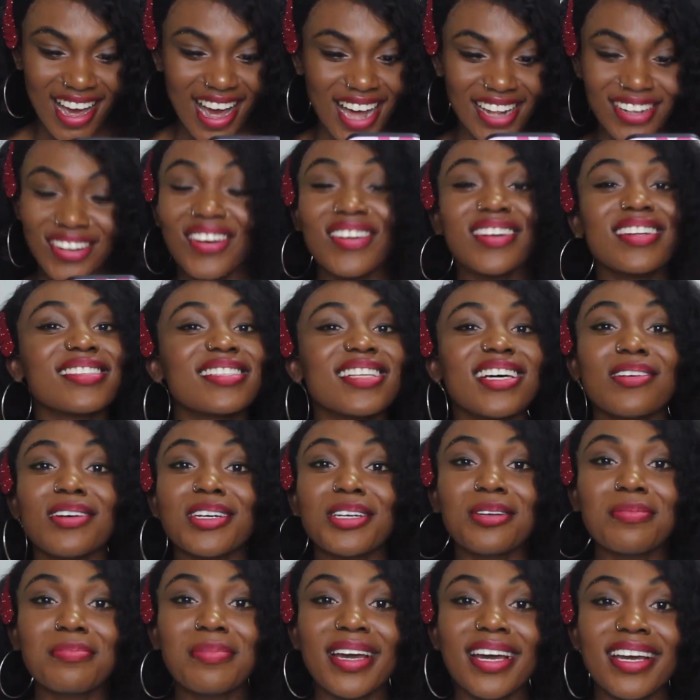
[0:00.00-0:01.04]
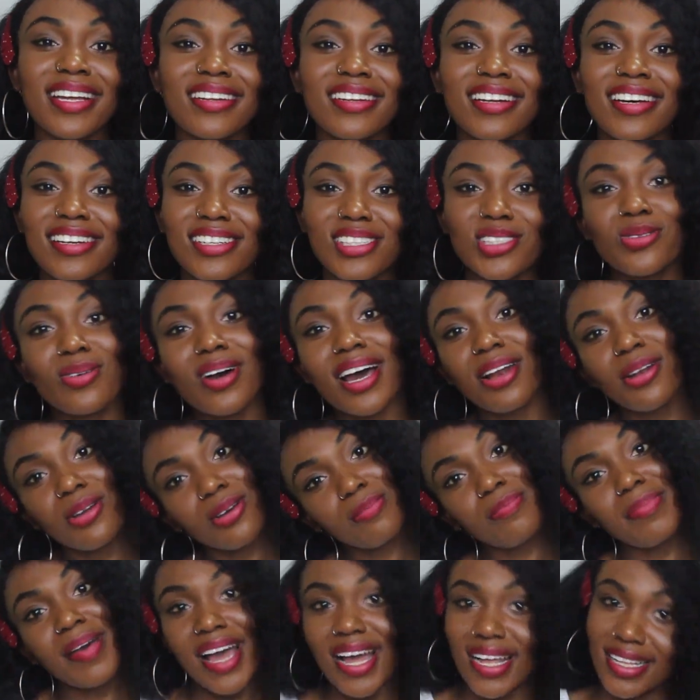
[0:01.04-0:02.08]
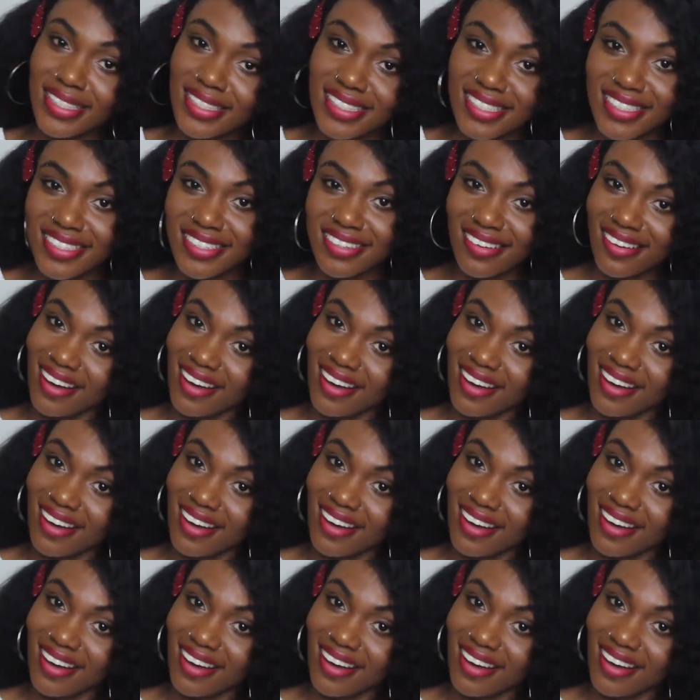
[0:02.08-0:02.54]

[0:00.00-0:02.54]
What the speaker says: I don't understand what you mean. Do I look bent?